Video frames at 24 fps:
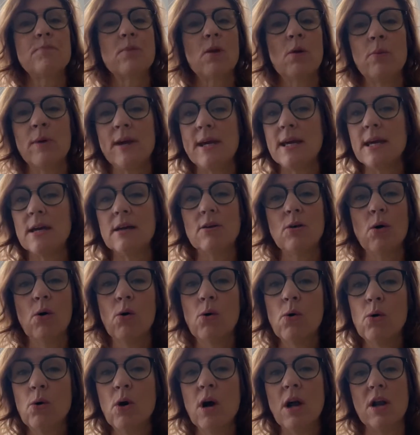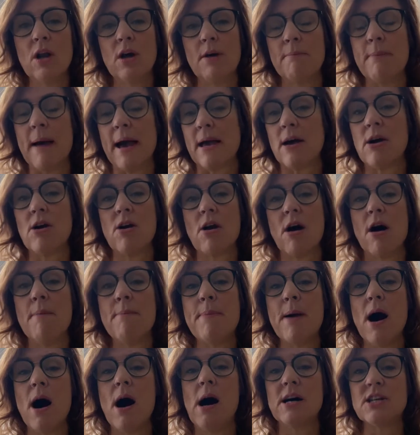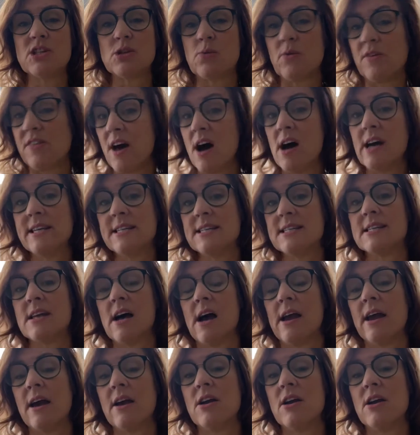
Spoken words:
We can all look back on our past with hindsight